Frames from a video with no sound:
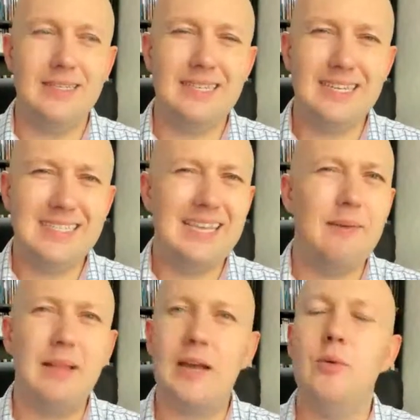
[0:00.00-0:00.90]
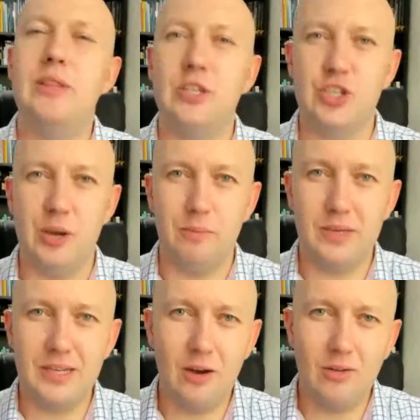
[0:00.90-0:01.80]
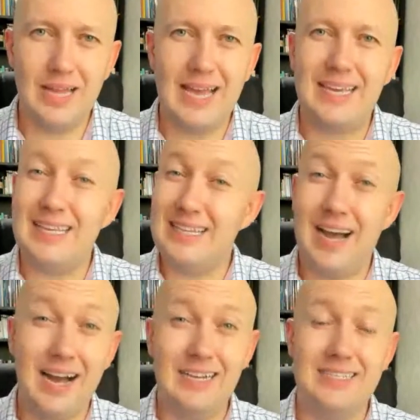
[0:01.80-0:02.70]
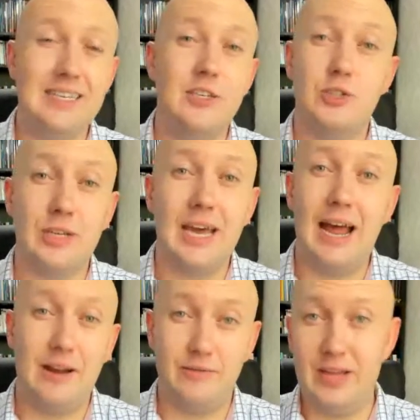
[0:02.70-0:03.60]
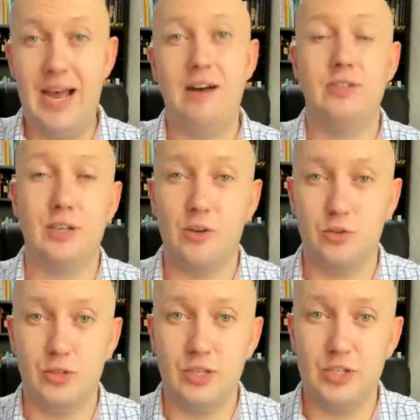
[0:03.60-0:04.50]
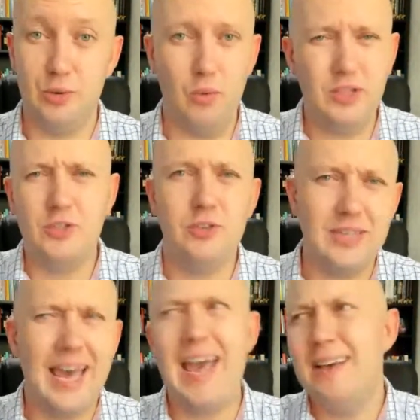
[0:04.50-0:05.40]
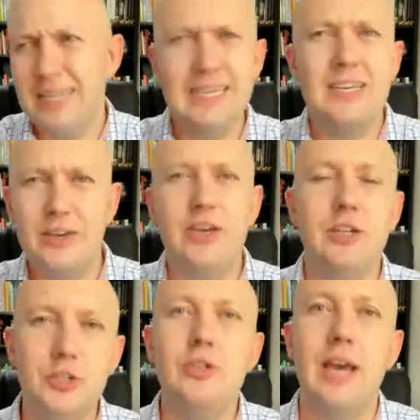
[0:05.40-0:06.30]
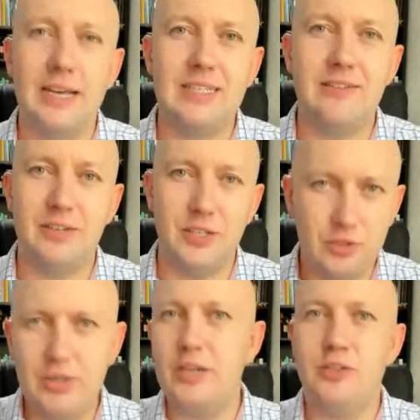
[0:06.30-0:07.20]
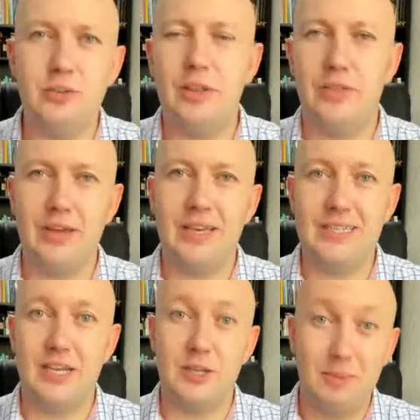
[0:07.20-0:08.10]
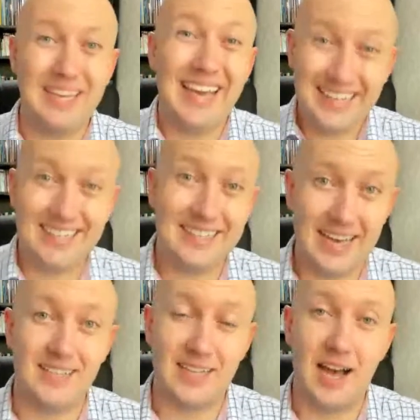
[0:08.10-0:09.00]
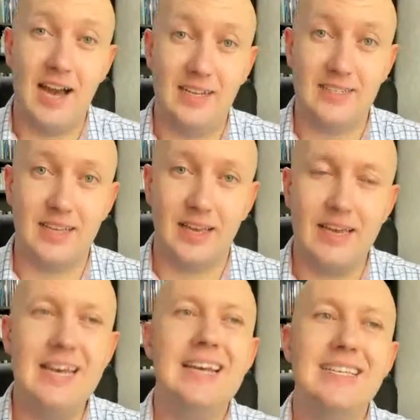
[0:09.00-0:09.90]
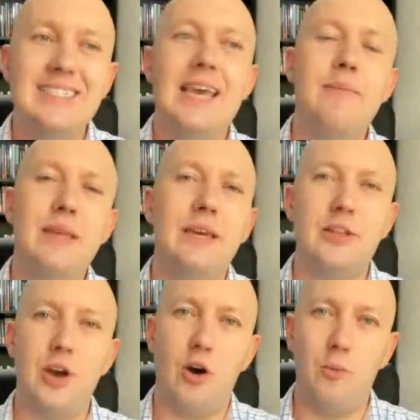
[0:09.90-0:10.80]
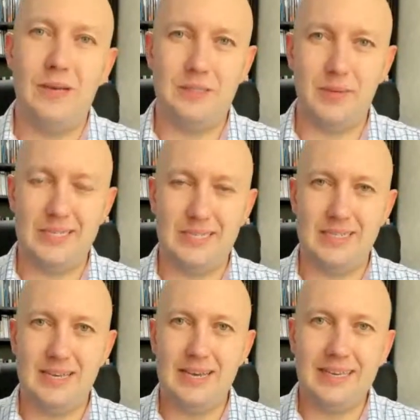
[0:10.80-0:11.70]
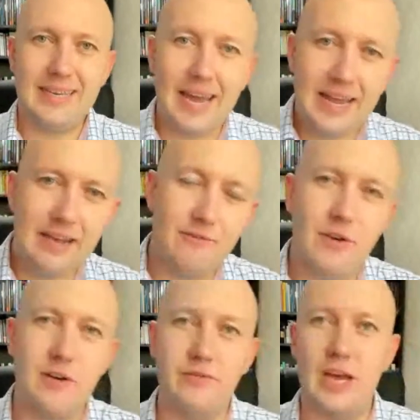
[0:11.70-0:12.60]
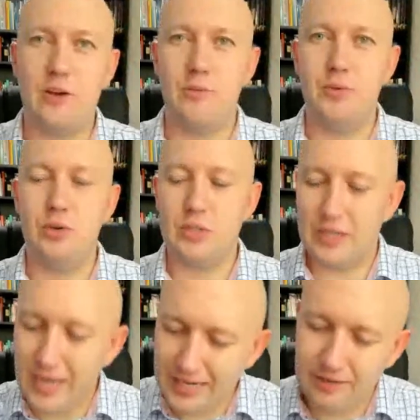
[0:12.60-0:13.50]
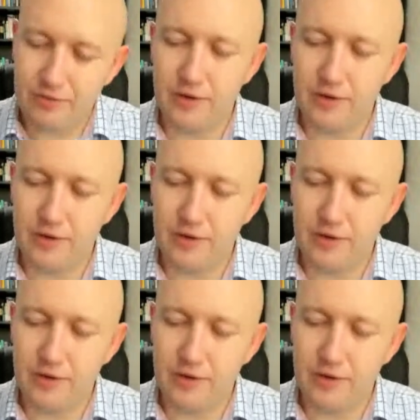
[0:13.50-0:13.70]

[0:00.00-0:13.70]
it seemed like with the gym, you know, like the hardest thing is to get out of the house and go to the gym. Once you're there, you can do the activity. You can do the thing, etc. But getting there is the hardest thing. Same thing in your home-based business. Getting in front of that computer, getting